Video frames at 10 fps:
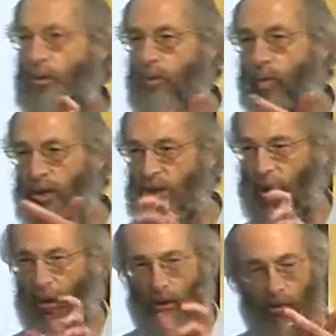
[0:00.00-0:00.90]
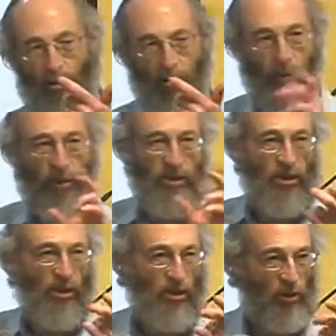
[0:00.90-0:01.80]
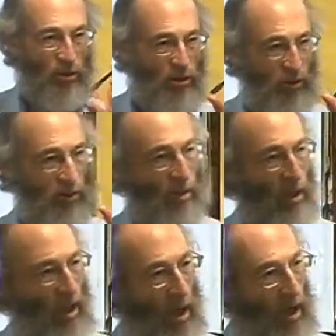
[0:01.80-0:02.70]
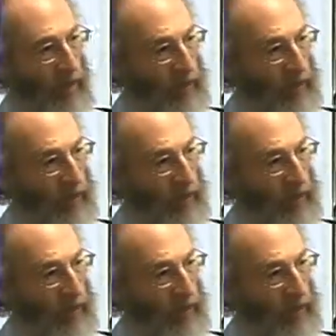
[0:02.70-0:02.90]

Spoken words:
switching the positions of